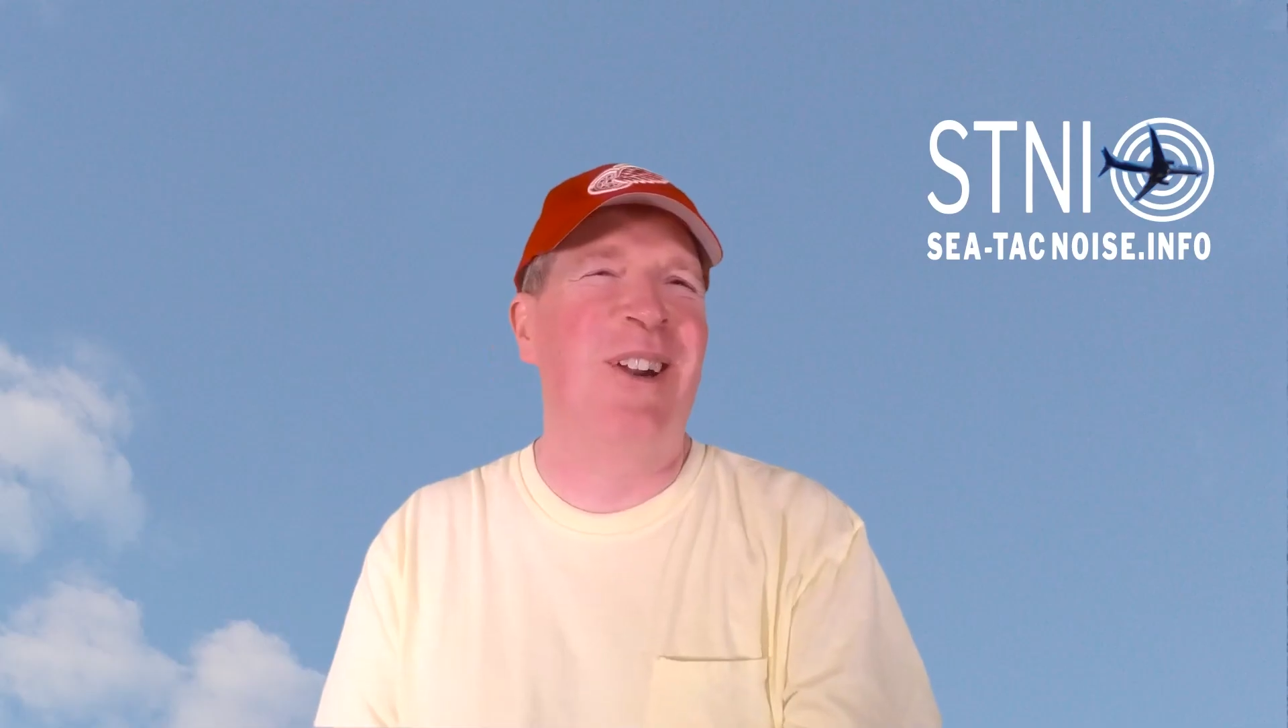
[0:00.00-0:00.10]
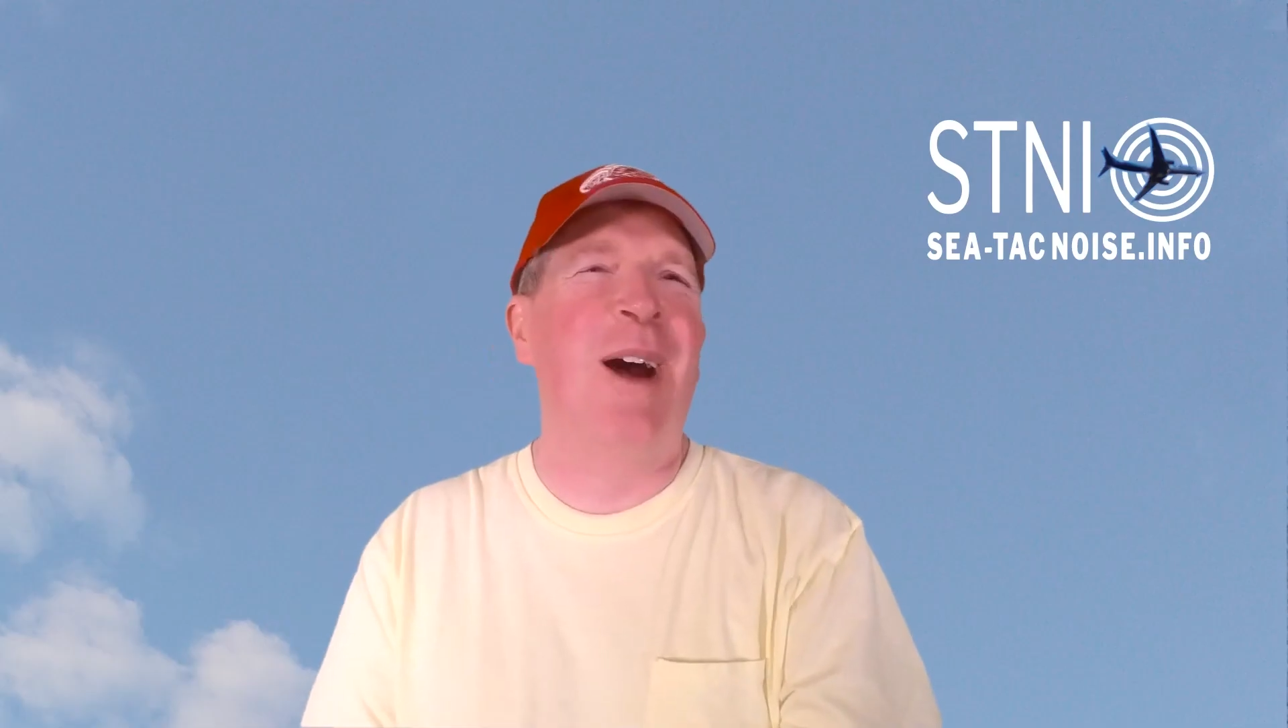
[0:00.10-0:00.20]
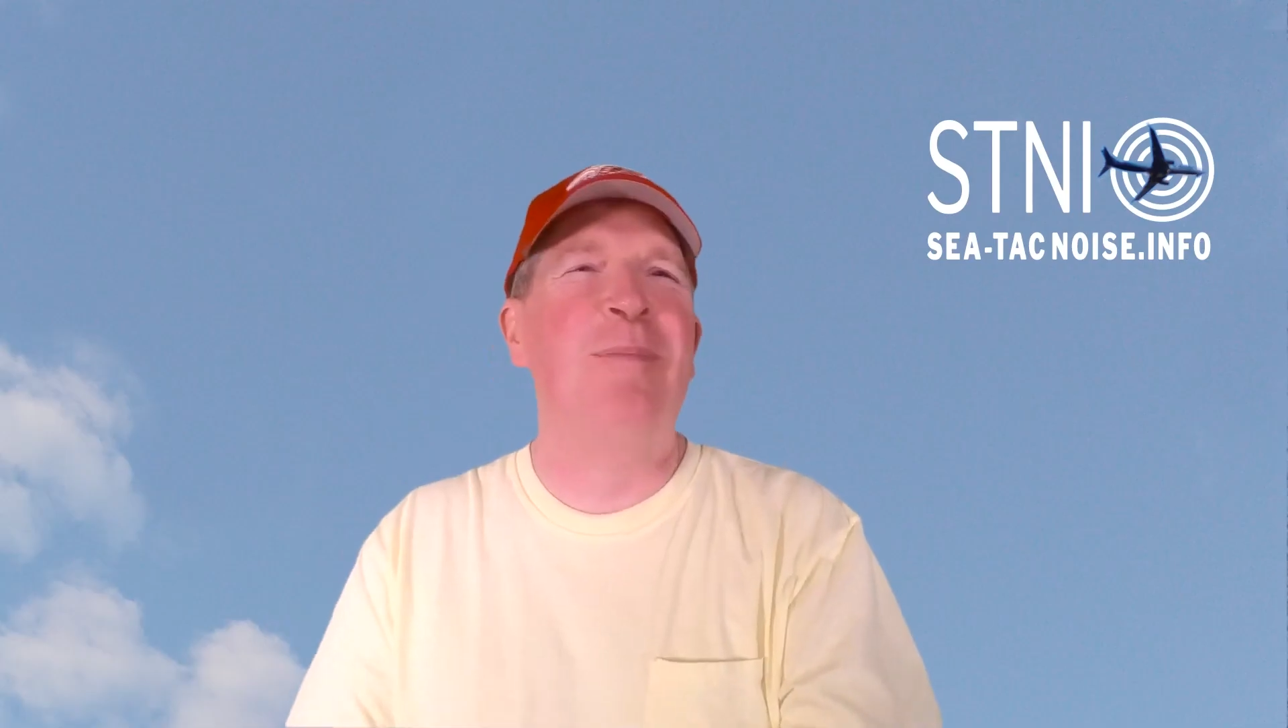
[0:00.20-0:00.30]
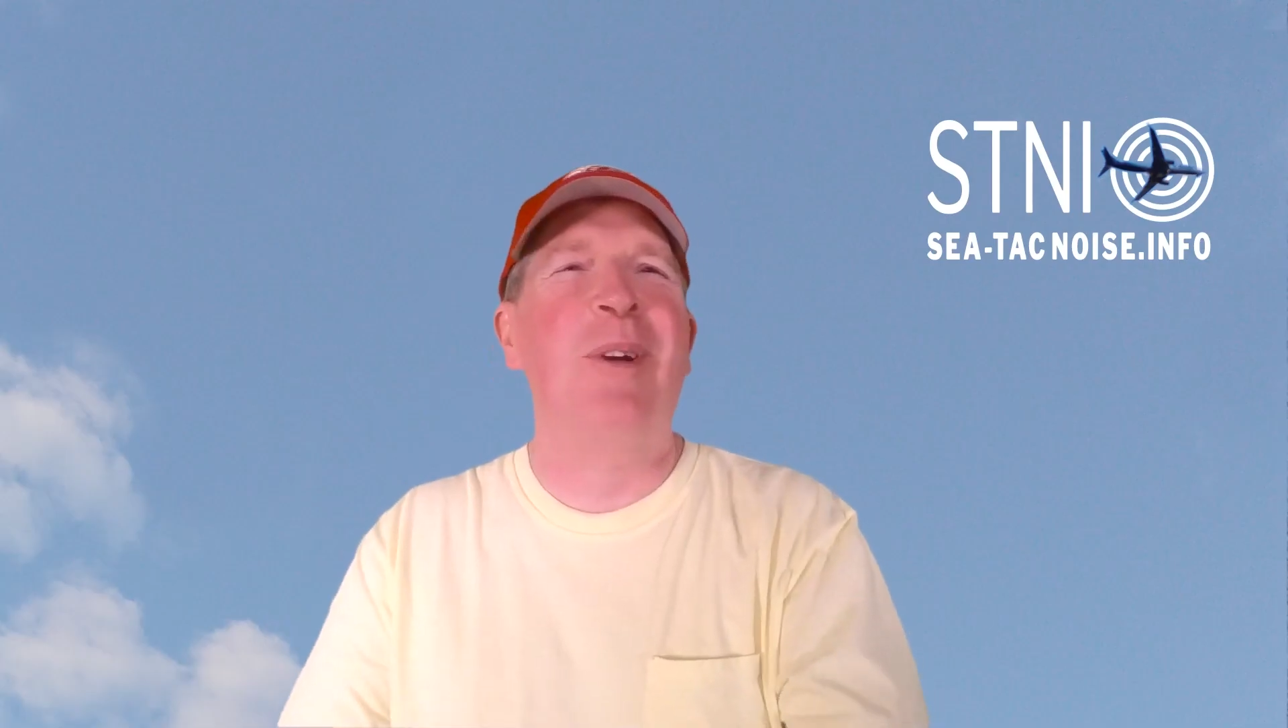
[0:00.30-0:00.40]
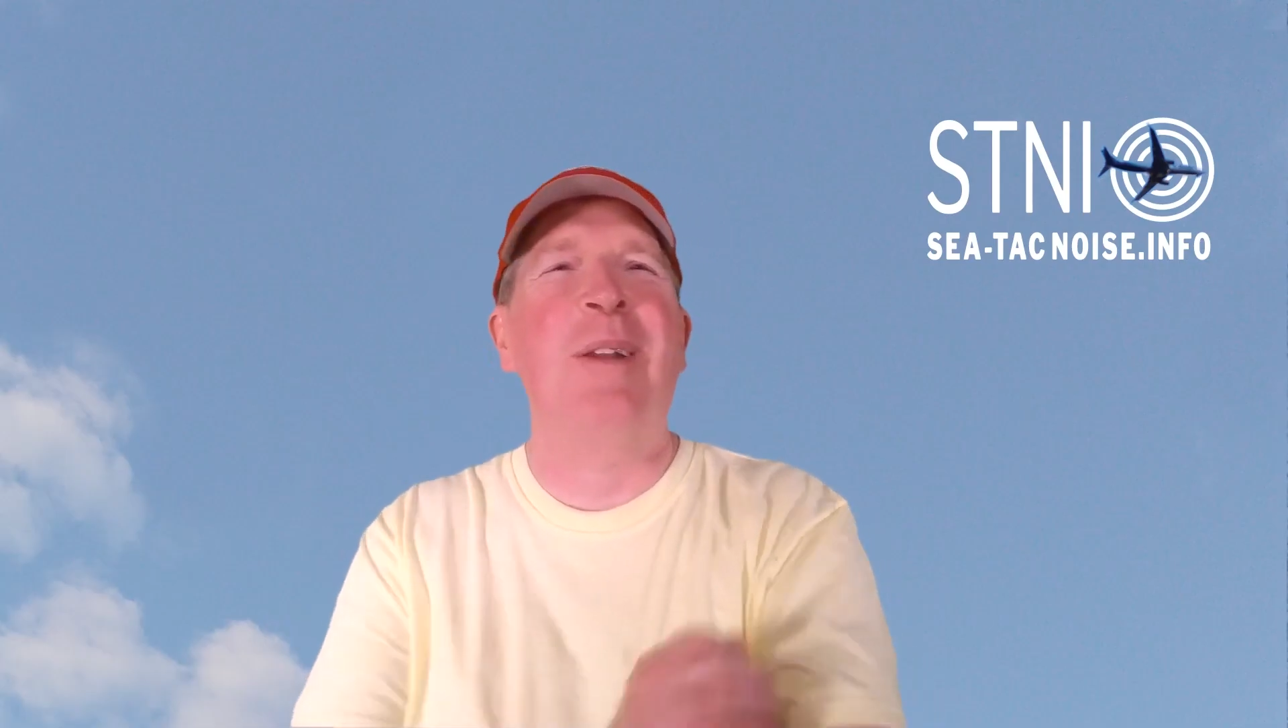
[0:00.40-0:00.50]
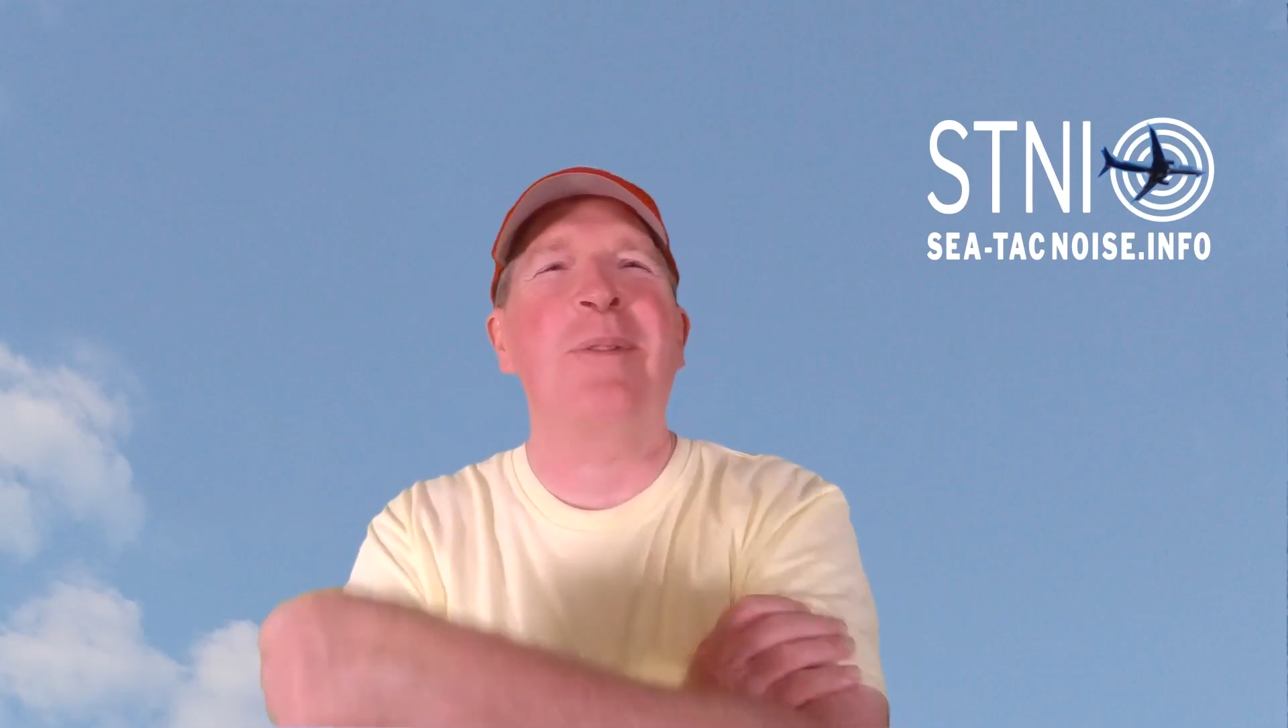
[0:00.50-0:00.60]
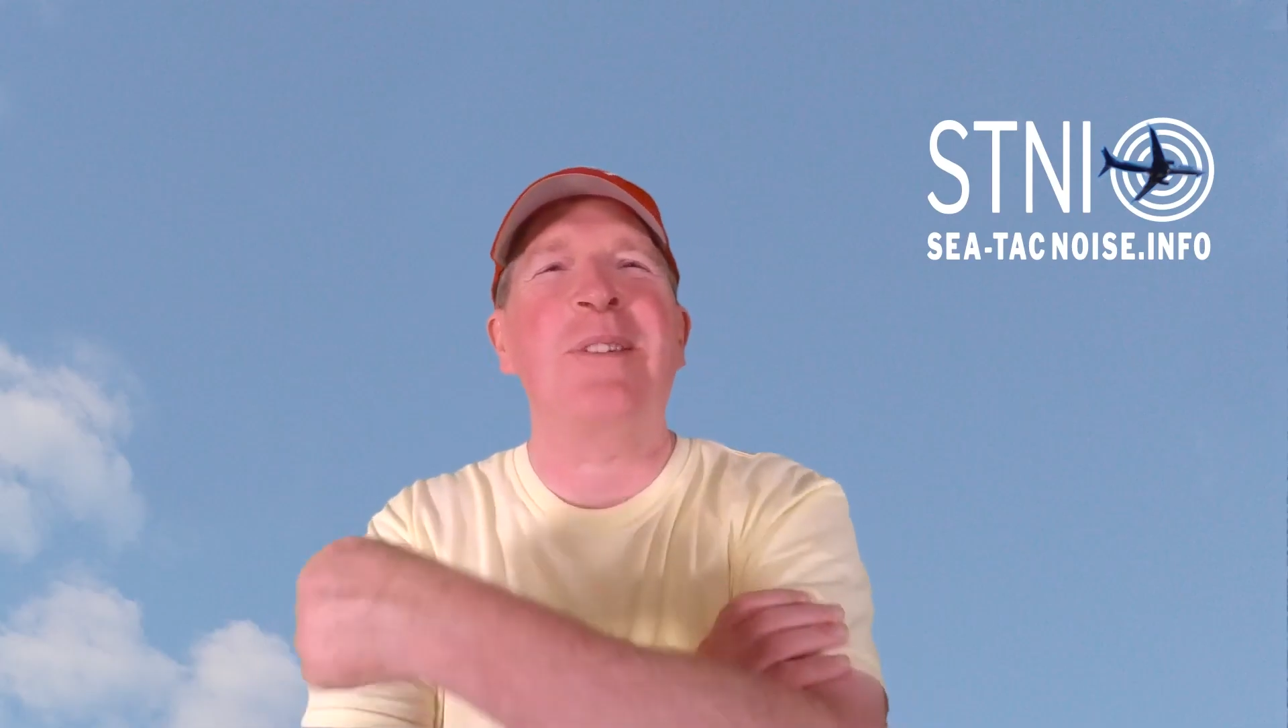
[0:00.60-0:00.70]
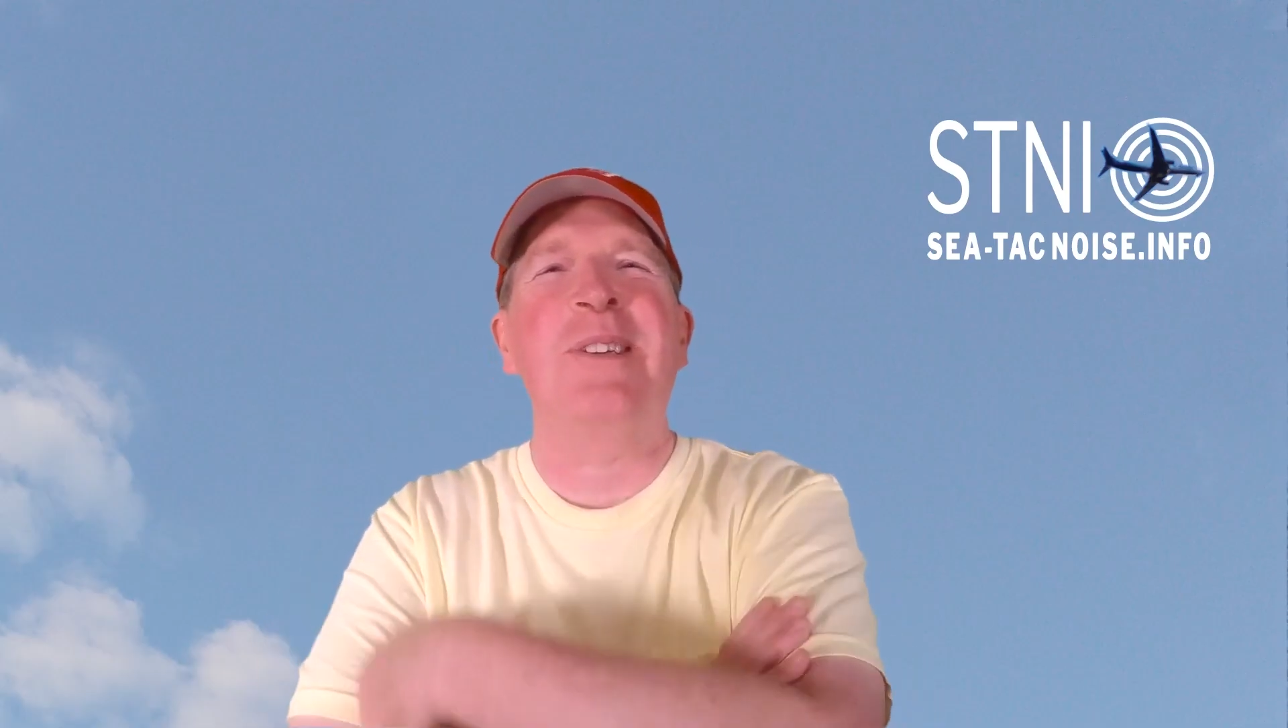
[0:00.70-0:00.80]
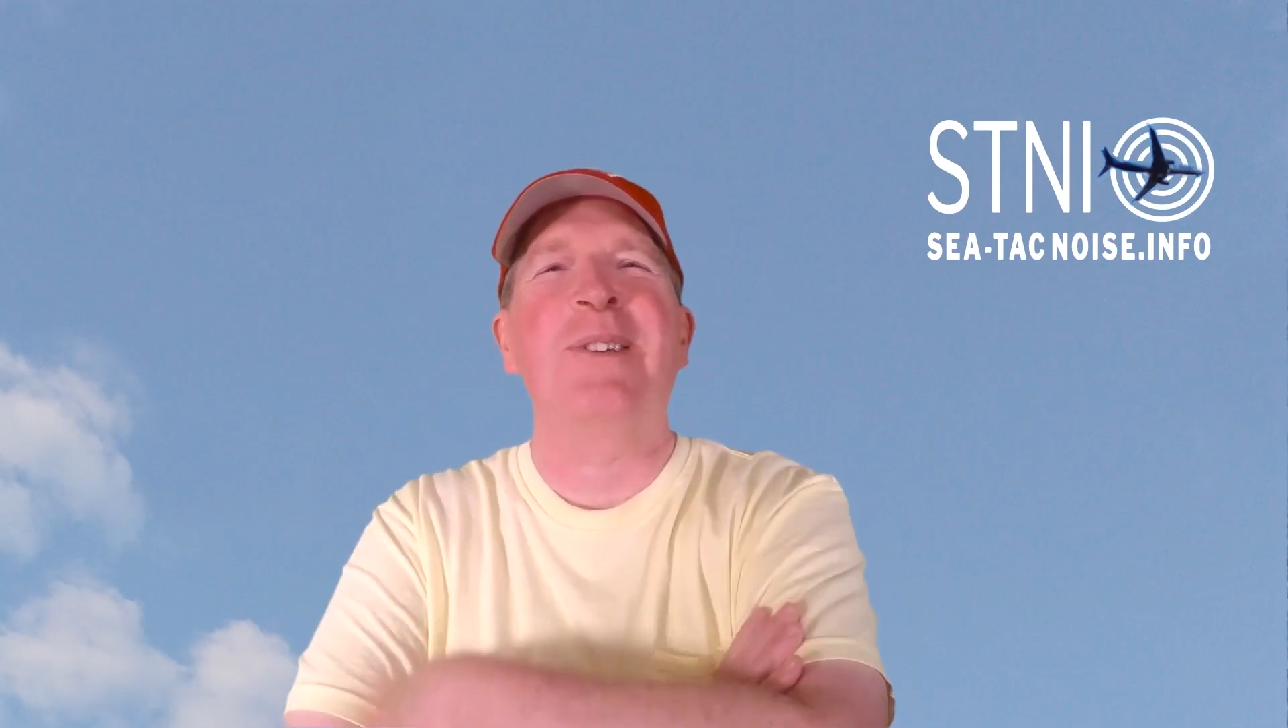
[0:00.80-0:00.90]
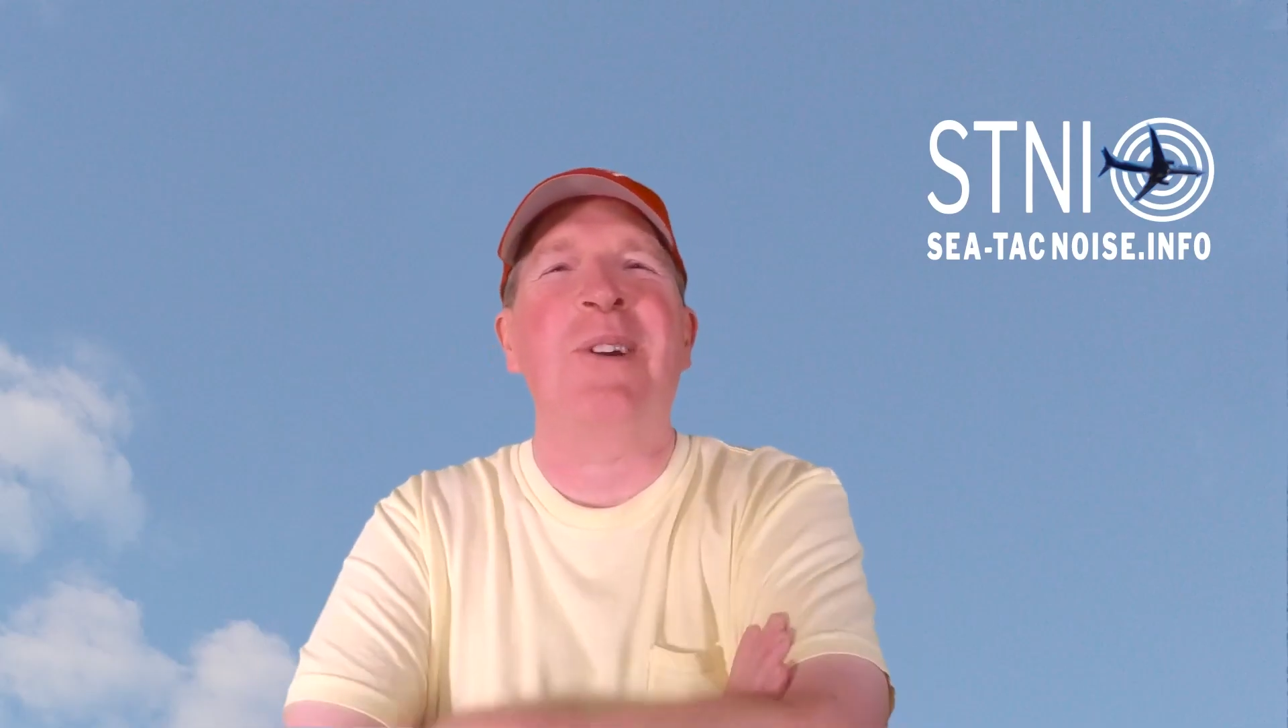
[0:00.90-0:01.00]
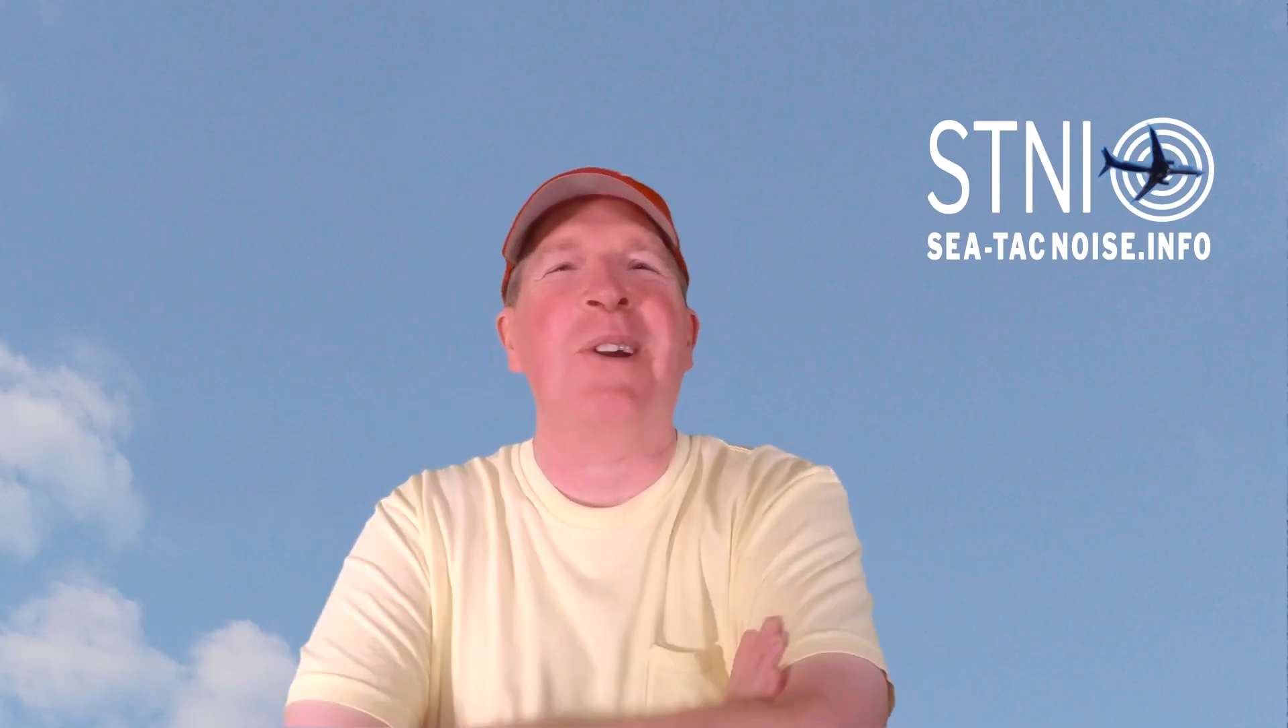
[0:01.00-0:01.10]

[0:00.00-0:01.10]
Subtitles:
operating procedure.